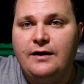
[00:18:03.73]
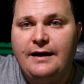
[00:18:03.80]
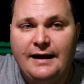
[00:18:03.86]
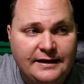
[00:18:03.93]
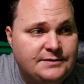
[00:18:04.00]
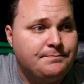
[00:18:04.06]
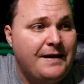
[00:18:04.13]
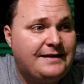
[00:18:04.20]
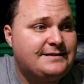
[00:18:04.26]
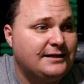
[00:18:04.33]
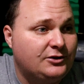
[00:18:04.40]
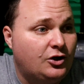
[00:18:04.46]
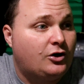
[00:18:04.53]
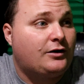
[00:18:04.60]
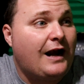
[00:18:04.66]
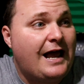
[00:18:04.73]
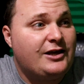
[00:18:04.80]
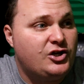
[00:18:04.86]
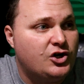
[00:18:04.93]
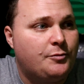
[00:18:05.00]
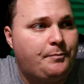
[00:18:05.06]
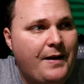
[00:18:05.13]
it makes it look
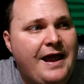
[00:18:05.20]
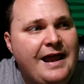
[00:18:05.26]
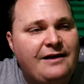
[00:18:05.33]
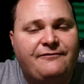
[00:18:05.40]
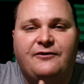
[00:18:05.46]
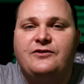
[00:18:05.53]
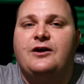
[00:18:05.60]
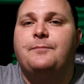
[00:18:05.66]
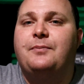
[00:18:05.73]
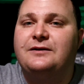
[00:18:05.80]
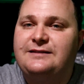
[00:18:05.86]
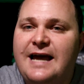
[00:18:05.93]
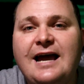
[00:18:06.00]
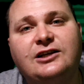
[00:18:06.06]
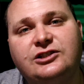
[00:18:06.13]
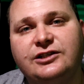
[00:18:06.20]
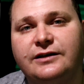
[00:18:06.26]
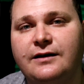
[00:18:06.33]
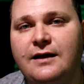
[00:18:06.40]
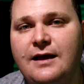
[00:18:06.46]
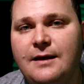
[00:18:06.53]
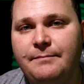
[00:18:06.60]
like you're paying for their
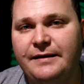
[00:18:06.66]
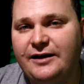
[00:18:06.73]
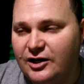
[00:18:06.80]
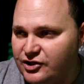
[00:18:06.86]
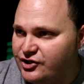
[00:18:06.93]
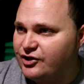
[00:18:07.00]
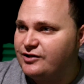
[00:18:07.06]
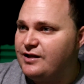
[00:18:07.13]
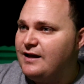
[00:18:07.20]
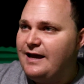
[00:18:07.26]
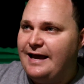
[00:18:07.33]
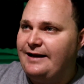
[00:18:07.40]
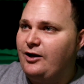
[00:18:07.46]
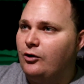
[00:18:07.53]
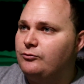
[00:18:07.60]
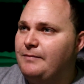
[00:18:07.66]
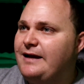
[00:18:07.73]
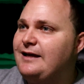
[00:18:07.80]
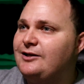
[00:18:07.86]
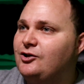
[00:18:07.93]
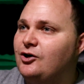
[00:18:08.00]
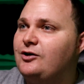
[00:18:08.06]
protection because it don't
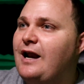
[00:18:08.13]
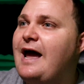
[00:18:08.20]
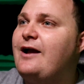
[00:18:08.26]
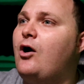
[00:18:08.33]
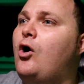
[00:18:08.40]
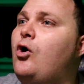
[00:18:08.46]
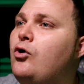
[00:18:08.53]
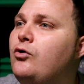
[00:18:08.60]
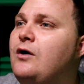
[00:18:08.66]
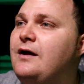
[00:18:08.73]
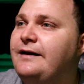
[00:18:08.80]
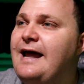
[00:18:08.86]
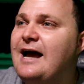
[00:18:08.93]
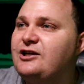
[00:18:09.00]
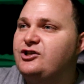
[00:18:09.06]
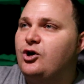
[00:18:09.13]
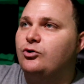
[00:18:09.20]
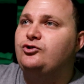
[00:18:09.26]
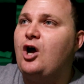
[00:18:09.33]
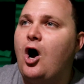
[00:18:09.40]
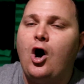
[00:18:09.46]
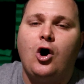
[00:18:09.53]
make it look like, oh, that's
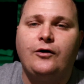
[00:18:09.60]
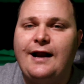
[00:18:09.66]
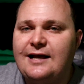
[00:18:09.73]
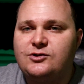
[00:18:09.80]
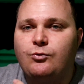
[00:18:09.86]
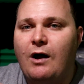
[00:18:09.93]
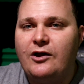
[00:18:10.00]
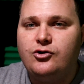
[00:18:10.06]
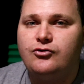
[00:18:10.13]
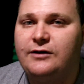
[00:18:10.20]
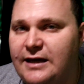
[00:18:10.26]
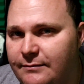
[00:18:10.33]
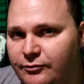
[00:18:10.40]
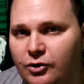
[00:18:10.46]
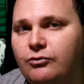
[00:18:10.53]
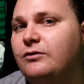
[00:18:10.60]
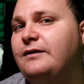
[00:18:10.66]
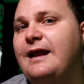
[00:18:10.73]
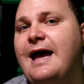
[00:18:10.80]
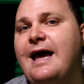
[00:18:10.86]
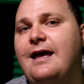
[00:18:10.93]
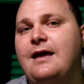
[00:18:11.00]
your dog, that's why you keep
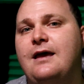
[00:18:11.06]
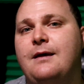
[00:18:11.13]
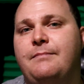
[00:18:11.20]
doing that.